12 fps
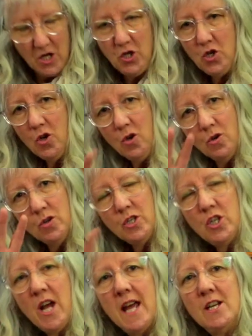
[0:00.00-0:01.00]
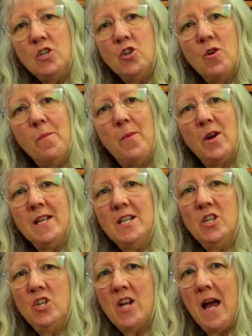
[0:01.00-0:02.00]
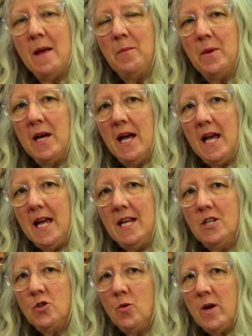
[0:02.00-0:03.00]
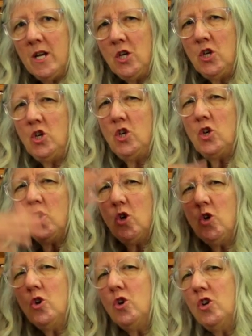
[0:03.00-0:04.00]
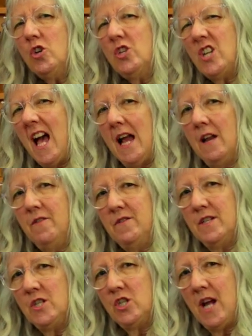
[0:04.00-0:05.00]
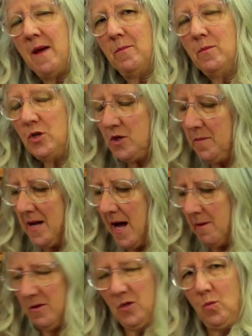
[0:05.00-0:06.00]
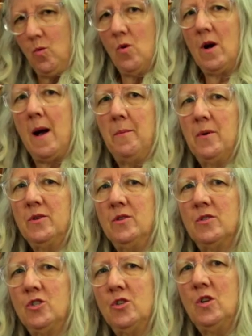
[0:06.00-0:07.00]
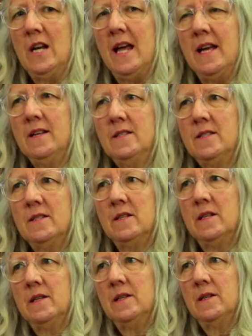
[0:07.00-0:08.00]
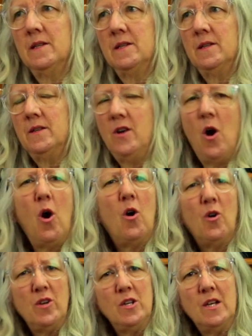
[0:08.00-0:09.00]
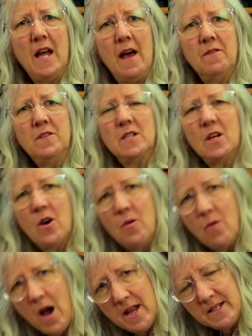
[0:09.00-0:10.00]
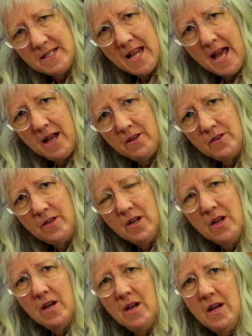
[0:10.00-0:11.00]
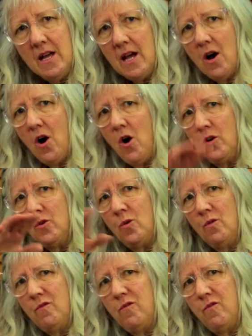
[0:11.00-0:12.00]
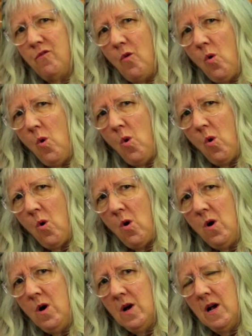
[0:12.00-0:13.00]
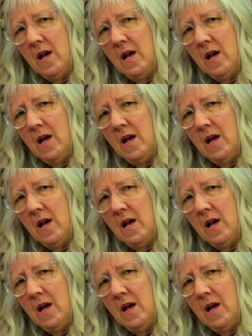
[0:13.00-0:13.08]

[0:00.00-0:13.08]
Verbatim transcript: you could change your body shape into a huge elephant shape. Would you be able to walk up on your two legs? No, you'd have to go right down on all four,